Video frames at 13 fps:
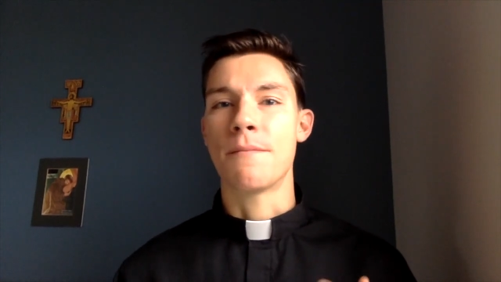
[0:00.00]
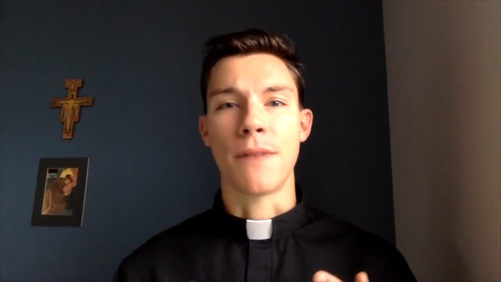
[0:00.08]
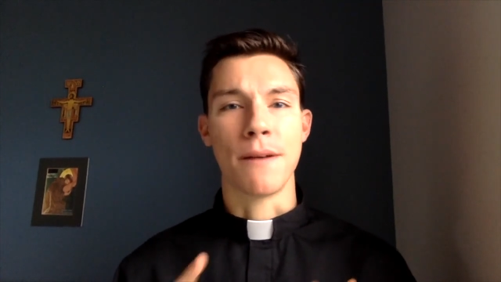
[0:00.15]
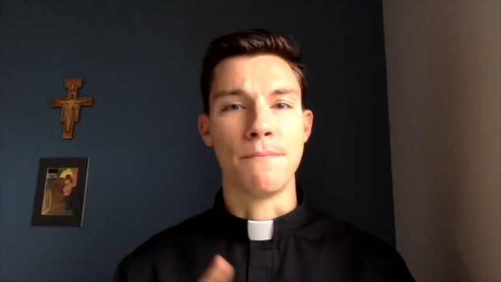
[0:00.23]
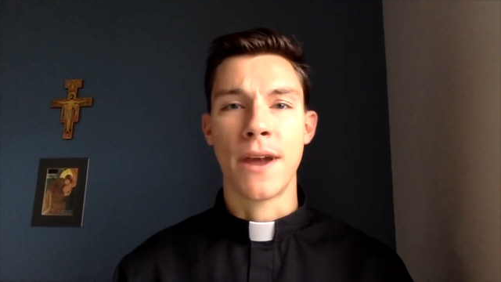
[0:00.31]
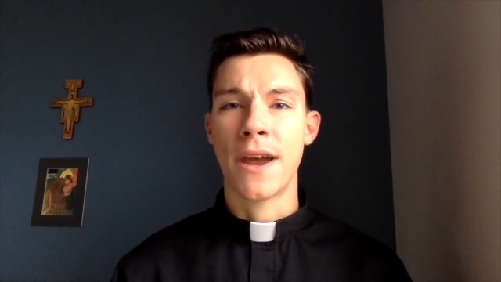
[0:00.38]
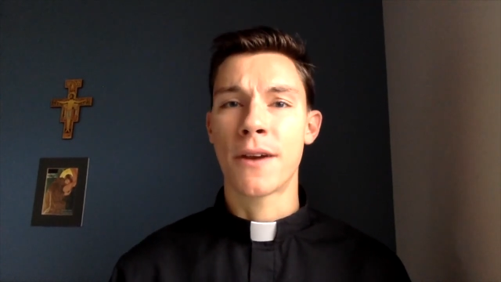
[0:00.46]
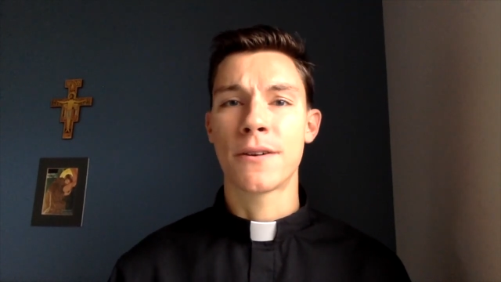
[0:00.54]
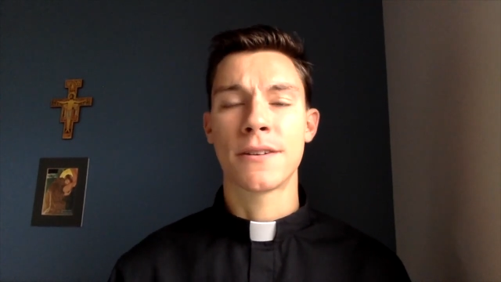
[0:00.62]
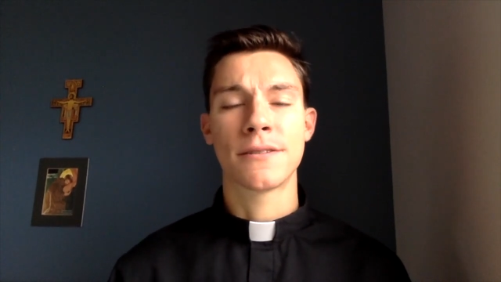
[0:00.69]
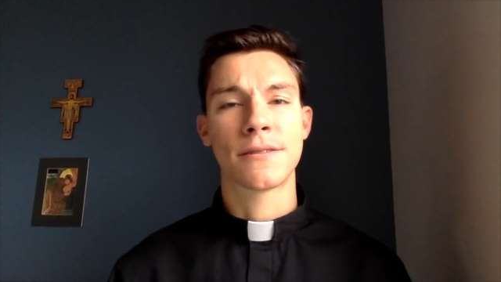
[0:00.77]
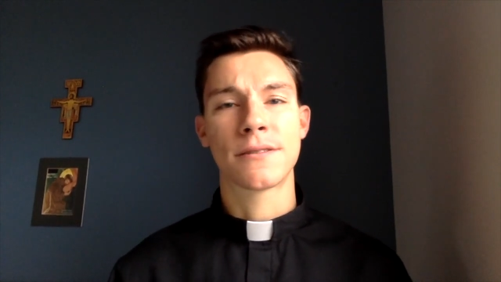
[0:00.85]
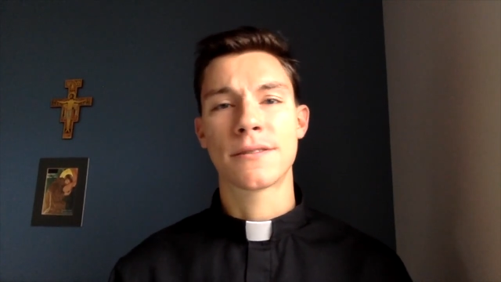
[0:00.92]
my
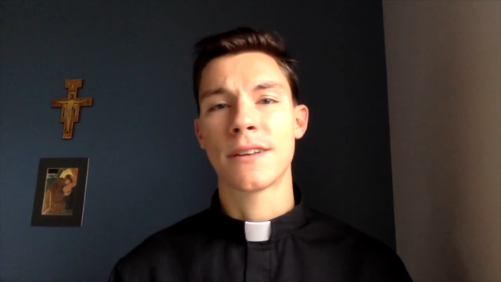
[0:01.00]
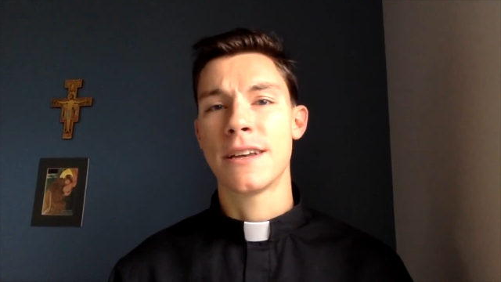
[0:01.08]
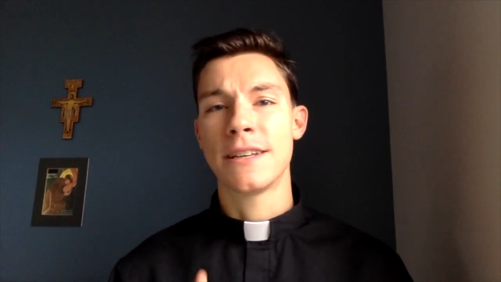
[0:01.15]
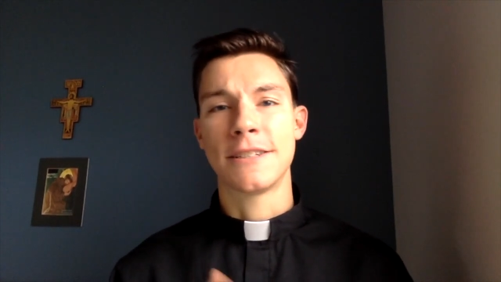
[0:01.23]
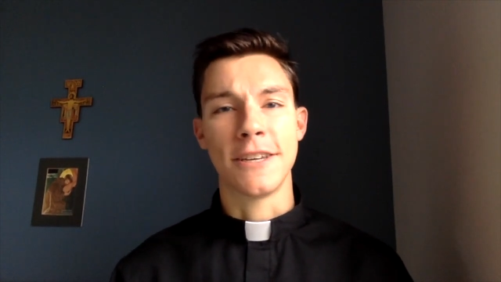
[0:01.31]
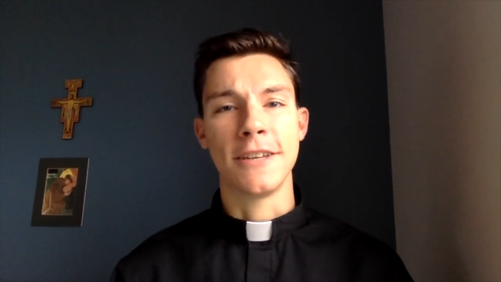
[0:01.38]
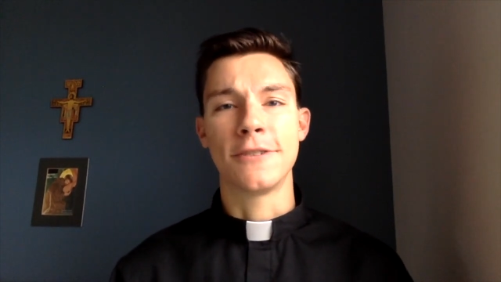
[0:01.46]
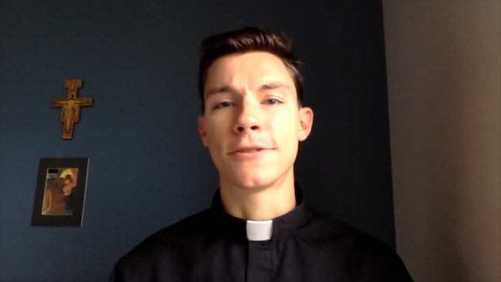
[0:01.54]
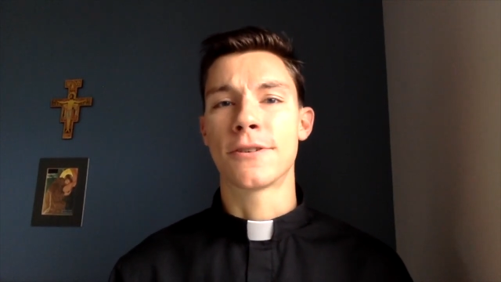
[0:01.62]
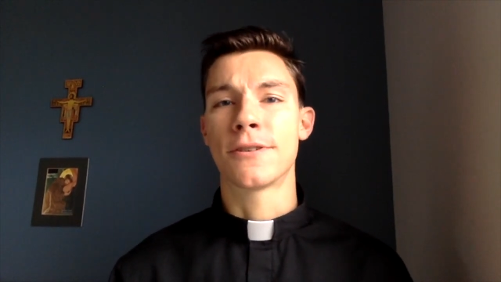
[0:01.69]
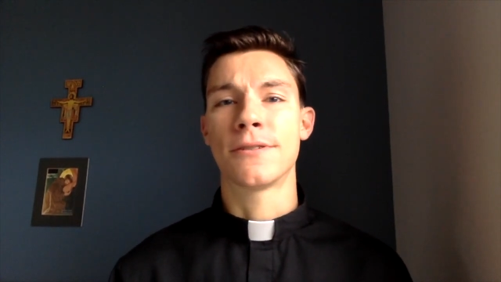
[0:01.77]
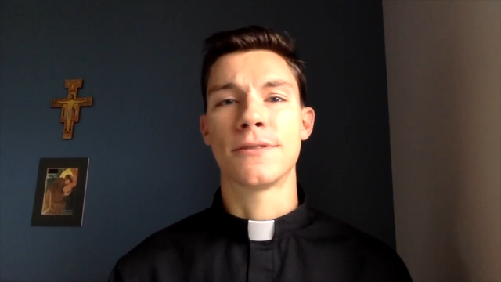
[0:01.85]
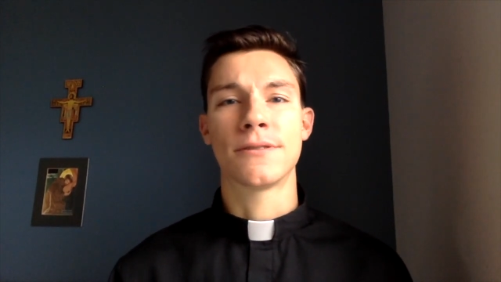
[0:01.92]
parents,
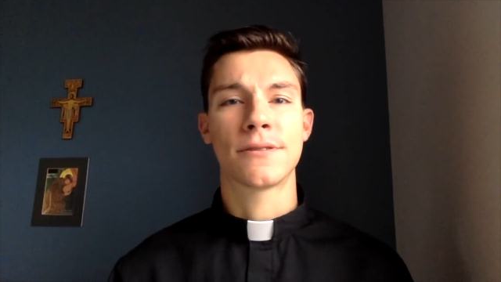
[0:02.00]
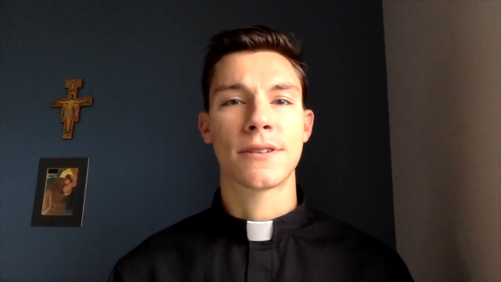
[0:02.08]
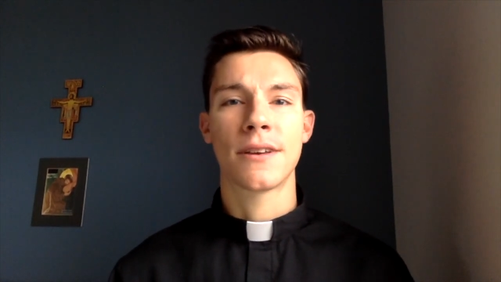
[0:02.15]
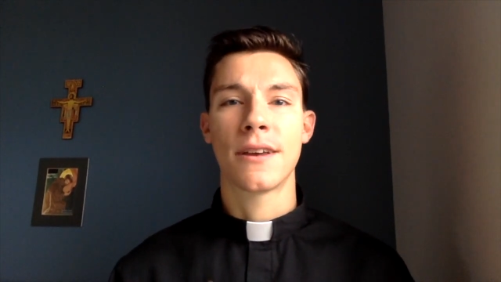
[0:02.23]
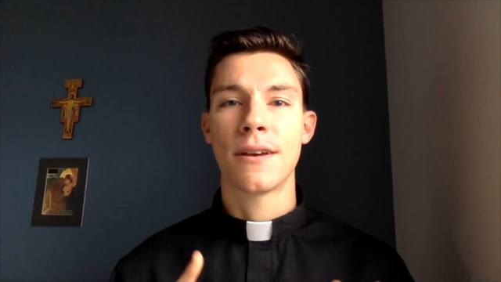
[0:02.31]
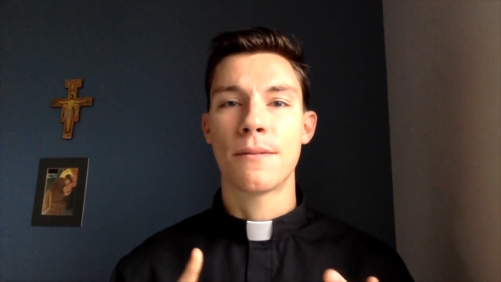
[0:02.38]
teachers,